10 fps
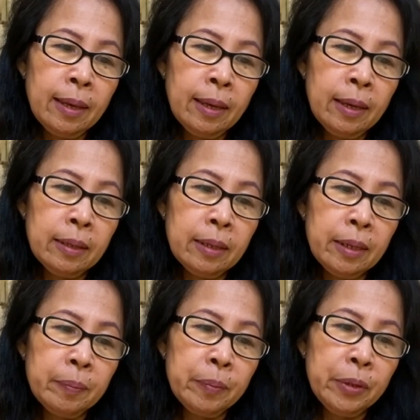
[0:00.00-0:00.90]
and if
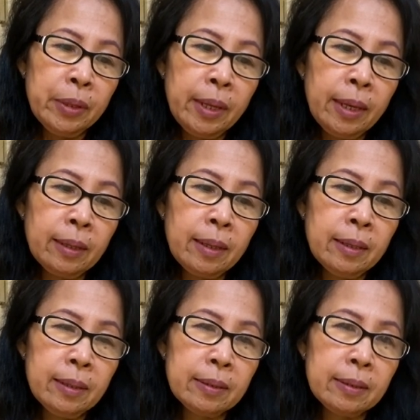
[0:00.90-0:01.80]
you think that
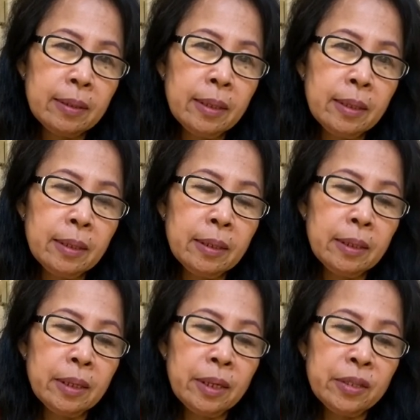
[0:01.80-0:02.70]
it's getting
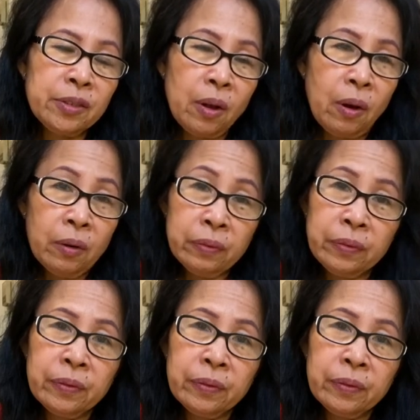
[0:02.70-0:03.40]
soft,